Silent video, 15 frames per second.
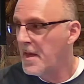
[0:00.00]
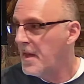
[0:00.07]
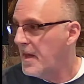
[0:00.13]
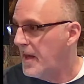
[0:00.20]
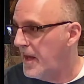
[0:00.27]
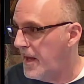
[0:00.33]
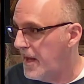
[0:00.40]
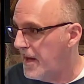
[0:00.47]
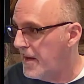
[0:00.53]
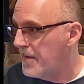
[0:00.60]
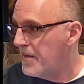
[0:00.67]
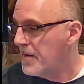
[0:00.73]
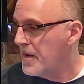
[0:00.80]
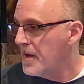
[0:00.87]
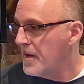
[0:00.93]

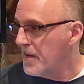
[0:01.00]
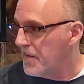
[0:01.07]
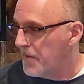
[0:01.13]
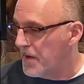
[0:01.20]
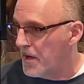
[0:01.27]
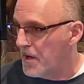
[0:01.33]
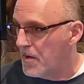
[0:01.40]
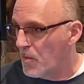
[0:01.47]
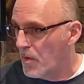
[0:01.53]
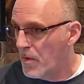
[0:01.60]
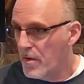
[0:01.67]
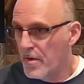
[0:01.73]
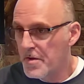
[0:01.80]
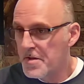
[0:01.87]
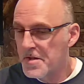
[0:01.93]
and there
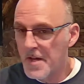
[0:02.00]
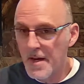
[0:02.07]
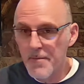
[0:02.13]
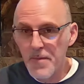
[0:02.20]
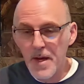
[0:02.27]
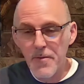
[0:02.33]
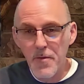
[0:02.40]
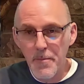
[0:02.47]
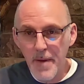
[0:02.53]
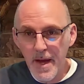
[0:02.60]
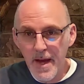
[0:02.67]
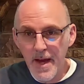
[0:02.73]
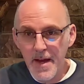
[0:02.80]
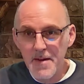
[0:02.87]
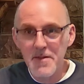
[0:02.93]
were some that were
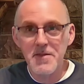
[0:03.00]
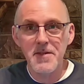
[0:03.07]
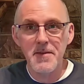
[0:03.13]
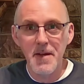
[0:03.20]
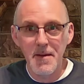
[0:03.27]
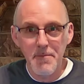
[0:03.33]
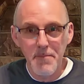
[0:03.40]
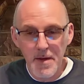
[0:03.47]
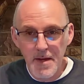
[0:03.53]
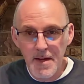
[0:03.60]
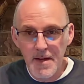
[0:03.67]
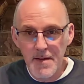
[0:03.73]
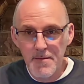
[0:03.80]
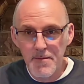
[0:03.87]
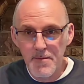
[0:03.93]
bad
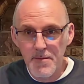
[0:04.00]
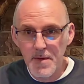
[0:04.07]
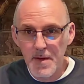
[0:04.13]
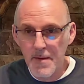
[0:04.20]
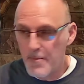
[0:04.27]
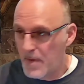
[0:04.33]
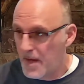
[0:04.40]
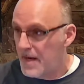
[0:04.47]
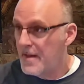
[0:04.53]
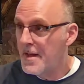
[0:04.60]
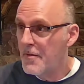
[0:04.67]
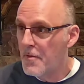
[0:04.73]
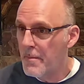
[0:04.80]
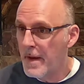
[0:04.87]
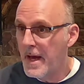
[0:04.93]
and many that
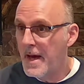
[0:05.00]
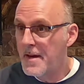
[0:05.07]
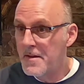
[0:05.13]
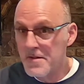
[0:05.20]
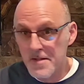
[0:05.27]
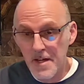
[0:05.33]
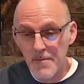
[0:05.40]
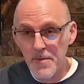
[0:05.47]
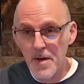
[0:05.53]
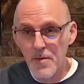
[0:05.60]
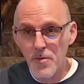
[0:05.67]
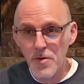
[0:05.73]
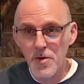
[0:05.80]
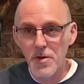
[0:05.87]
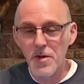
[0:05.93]
were bad and some that
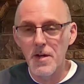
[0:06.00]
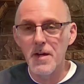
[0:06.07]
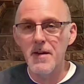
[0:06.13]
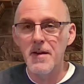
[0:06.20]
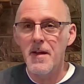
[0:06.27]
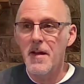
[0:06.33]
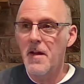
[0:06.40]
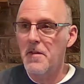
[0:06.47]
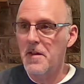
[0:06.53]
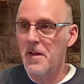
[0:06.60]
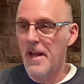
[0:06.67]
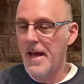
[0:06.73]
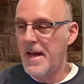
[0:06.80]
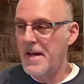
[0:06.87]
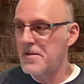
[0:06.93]
were good. The
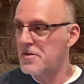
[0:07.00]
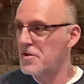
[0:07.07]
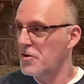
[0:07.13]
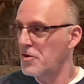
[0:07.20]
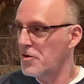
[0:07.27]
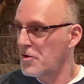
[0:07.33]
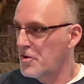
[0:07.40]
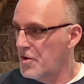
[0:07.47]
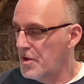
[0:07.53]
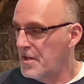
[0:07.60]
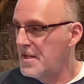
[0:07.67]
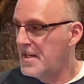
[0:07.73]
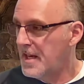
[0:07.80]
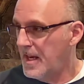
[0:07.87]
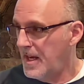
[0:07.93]
last
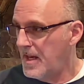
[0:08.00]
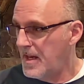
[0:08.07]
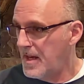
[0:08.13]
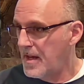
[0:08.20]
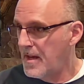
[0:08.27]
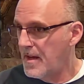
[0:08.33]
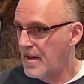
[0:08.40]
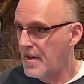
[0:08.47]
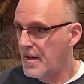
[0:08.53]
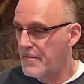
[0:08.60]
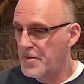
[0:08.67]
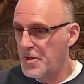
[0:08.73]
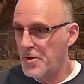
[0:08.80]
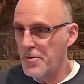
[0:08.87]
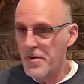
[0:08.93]
good king of
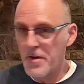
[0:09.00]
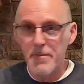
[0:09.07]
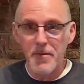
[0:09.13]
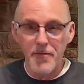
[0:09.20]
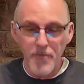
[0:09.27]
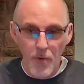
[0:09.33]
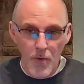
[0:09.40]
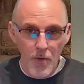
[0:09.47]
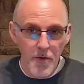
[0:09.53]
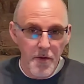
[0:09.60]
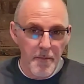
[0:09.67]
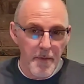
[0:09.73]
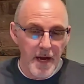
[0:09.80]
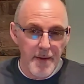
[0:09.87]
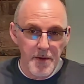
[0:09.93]
Judah before the
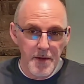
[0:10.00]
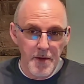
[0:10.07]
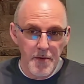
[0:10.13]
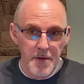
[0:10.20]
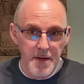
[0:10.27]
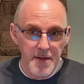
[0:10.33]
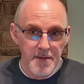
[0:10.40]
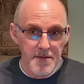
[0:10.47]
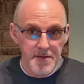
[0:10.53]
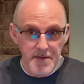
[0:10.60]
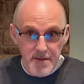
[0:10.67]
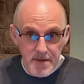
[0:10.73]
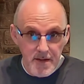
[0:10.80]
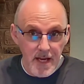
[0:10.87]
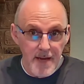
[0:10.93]
Babylonians
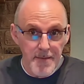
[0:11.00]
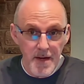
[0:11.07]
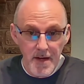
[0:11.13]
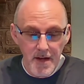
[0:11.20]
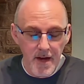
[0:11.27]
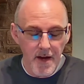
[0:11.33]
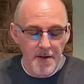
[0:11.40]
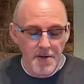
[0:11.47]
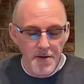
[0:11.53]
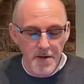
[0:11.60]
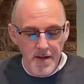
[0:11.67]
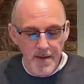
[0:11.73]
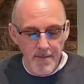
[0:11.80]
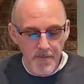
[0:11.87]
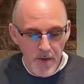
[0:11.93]
came in and conquered
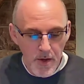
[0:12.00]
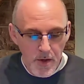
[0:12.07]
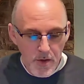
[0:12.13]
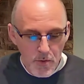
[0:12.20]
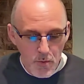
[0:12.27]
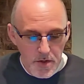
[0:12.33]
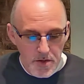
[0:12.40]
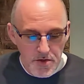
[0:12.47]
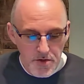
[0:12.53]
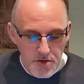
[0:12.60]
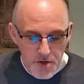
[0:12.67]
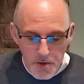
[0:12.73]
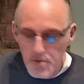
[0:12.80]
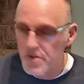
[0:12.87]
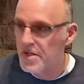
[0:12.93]
them was
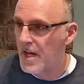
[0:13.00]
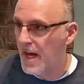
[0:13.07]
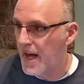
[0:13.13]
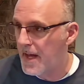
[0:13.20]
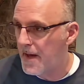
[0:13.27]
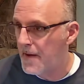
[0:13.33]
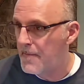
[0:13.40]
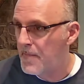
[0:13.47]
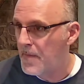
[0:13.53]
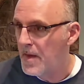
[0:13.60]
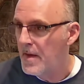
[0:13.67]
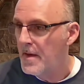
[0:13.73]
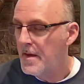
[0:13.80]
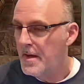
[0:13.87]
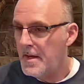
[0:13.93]
Josiah.
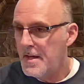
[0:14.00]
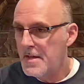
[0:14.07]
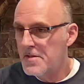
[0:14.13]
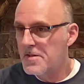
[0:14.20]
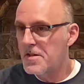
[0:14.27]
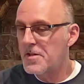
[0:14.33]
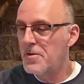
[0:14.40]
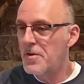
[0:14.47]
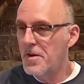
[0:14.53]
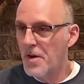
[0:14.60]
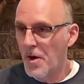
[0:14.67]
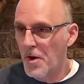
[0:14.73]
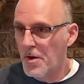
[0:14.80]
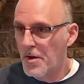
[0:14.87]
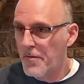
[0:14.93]
He instituted
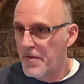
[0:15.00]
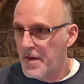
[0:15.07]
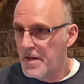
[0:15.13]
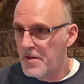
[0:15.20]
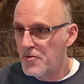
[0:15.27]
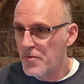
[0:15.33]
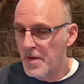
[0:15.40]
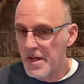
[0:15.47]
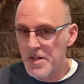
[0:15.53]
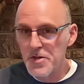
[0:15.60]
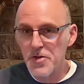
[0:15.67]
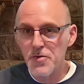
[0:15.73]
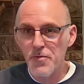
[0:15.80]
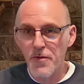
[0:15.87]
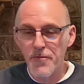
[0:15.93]
all of these
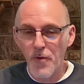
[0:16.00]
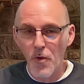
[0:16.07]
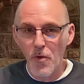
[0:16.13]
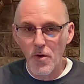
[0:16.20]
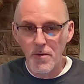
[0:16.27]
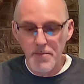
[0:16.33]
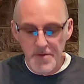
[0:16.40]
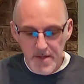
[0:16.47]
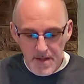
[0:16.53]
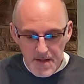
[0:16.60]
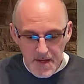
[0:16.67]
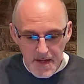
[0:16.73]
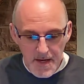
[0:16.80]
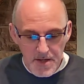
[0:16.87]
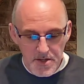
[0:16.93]
religious reforms in the
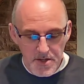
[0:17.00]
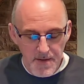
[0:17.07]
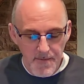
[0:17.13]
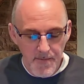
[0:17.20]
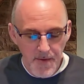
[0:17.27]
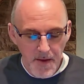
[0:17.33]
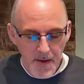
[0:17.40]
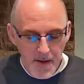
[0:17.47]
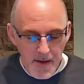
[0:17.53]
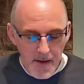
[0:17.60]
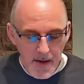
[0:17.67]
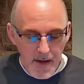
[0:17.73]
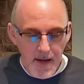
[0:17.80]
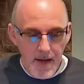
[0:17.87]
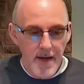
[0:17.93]
nation,
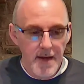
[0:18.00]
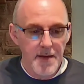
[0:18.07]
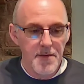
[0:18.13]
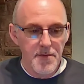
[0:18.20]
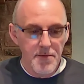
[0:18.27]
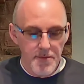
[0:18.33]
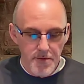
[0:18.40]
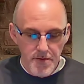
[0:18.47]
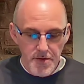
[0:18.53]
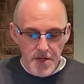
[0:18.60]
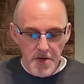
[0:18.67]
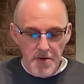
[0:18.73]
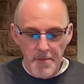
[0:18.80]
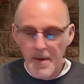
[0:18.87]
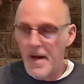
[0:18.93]
and
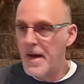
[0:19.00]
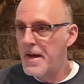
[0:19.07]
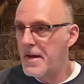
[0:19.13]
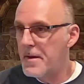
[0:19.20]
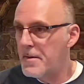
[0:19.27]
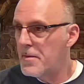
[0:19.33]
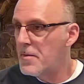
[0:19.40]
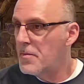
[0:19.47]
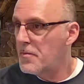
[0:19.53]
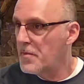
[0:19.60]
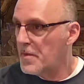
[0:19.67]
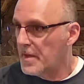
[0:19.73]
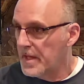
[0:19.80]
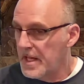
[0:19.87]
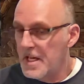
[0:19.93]
Jeremiah
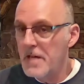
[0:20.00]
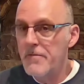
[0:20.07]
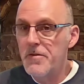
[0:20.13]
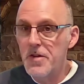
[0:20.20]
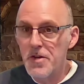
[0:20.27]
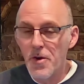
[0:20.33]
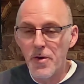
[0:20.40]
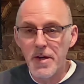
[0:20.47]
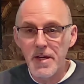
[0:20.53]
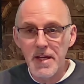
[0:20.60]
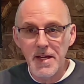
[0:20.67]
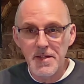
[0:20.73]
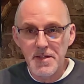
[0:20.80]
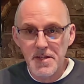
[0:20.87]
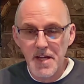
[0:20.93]
lived during
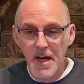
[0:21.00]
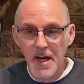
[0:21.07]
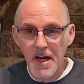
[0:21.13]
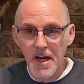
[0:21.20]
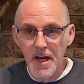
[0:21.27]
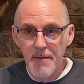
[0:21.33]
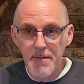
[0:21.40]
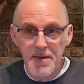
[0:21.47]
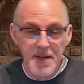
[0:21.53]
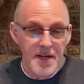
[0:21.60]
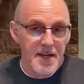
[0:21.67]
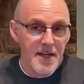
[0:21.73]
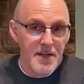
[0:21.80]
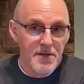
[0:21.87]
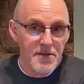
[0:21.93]
his time, and then
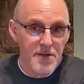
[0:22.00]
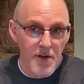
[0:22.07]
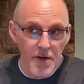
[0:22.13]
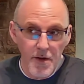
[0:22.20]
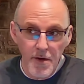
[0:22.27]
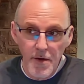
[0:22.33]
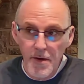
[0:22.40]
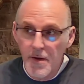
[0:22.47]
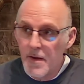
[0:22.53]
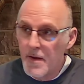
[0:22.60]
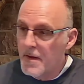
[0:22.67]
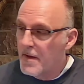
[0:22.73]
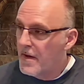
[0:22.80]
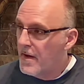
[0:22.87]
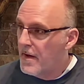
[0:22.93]
he saw
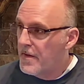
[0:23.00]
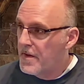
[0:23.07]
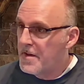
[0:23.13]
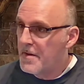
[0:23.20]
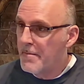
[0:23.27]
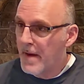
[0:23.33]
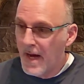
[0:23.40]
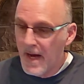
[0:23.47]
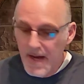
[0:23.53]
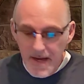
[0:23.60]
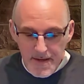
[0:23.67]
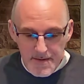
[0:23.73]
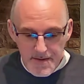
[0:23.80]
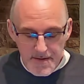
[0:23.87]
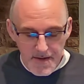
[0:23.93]
the
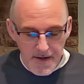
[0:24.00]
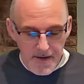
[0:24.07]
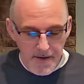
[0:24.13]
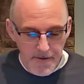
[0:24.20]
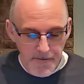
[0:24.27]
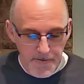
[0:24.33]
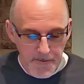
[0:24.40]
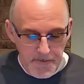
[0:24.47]
demise of